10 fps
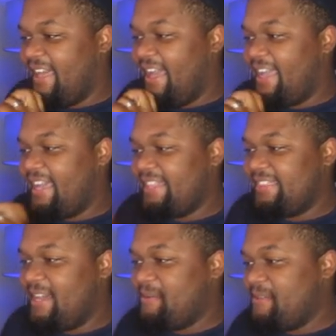I got
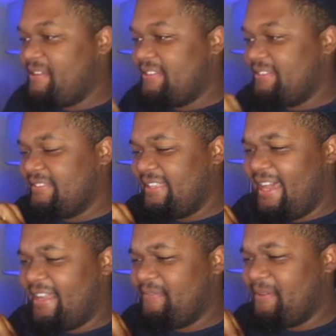that one
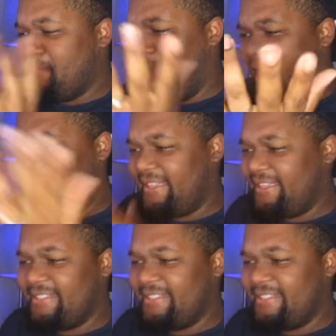out of a pack